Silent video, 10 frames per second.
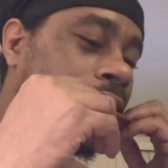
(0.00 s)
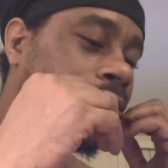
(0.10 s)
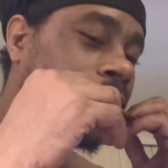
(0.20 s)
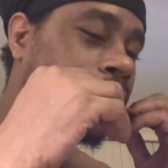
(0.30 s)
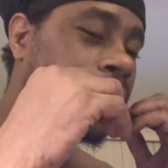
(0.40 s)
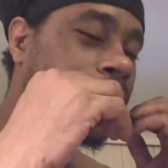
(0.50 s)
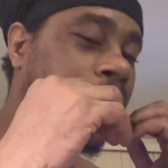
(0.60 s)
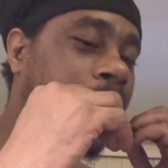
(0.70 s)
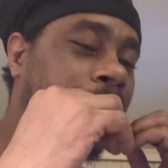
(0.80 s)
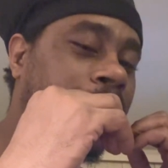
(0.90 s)
Again, they
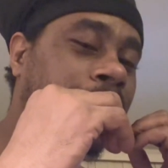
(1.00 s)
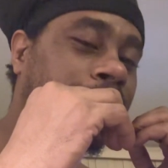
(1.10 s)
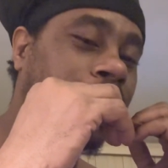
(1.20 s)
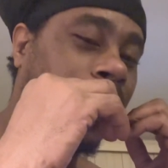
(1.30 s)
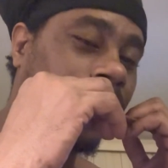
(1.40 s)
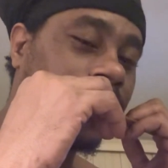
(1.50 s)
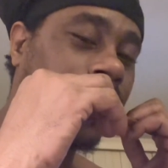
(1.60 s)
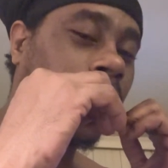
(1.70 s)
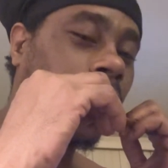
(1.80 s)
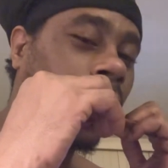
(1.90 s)
got locked up.
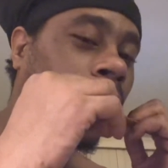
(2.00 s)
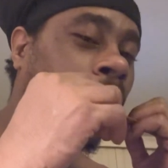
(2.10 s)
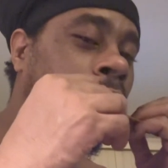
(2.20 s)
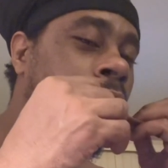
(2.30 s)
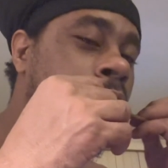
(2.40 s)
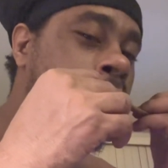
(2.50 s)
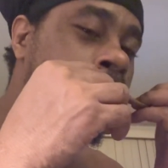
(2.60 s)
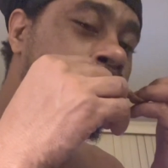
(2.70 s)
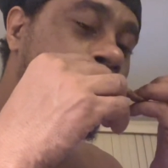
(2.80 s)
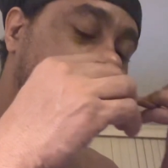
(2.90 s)
Not clear if the
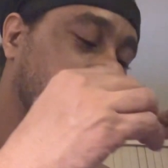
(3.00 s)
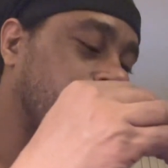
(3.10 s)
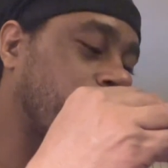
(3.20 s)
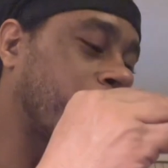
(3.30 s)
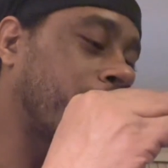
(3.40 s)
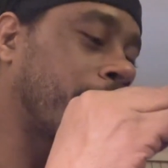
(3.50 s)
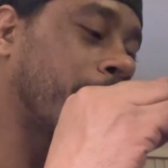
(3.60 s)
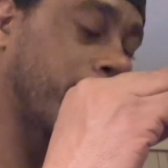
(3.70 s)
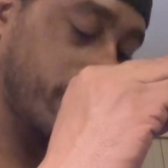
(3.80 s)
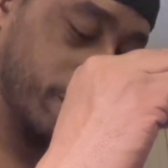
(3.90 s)
person thought that the
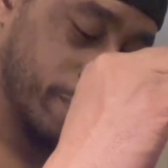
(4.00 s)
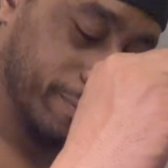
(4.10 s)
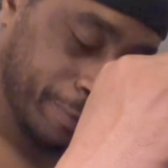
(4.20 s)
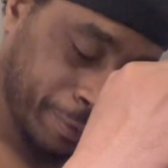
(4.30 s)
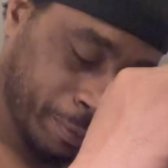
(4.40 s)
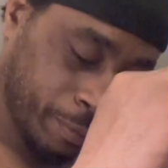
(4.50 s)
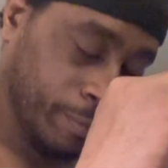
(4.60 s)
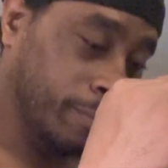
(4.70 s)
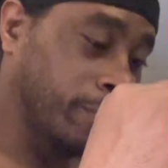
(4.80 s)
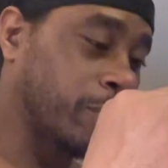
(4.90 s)
vehicle was empty, but
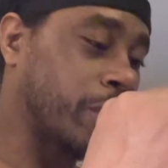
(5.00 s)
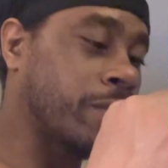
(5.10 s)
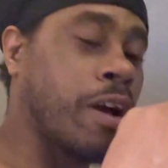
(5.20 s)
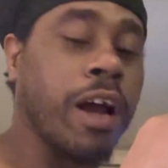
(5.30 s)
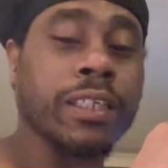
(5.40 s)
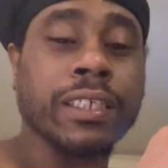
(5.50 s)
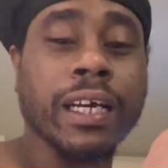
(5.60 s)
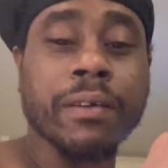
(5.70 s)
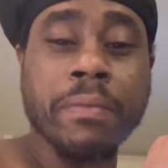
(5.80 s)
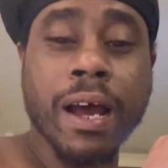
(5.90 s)
we're in a. It's hard to say
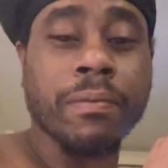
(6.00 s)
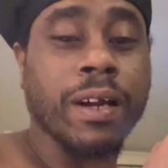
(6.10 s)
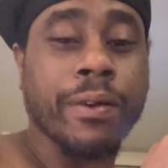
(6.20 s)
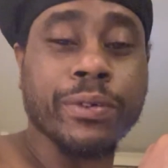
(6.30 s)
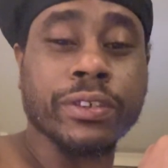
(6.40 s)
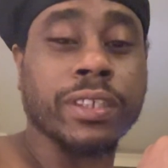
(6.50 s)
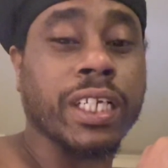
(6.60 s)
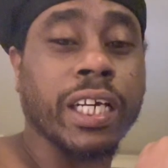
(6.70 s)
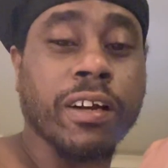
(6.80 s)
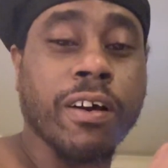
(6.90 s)
goodbye, but I would have
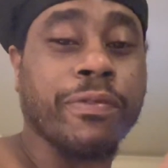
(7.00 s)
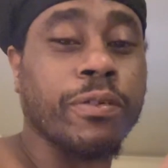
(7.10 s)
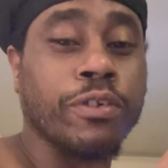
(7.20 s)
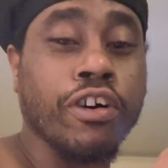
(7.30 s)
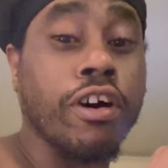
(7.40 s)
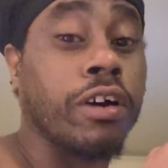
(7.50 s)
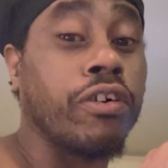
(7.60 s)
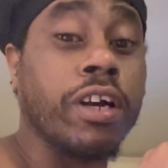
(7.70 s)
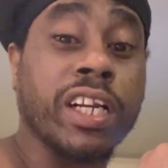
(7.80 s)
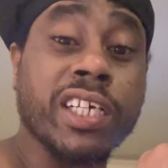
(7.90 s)
slid off on dog, or
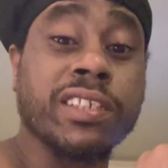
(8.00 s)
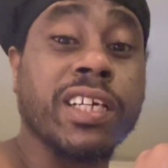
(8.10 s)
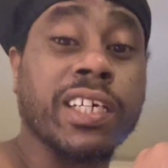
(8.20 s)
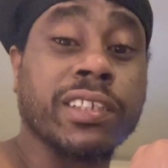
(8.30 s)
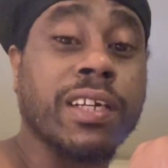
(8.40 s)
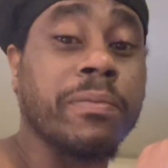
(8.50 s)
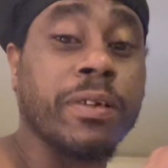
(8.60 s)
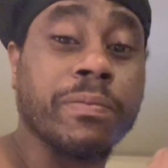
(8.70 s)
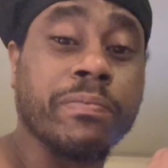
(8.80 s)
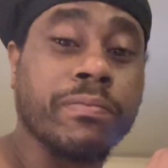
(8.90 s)
at least did something
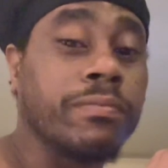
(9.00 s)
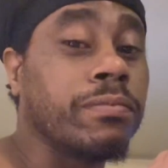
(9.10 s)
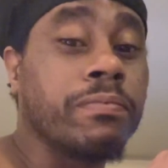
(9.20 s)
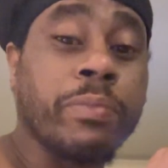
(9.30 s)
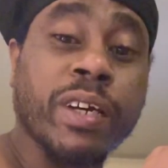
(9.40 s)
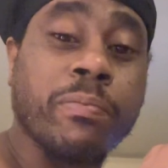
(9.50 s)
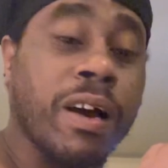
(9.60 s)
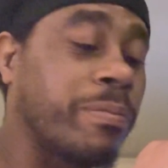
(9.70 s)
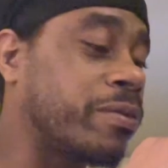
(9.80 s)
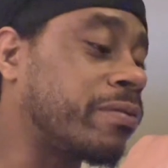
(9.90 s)
to uh, Big
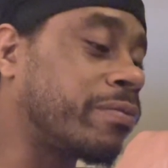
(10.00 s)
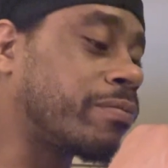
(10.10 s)
Mama. Somewhere.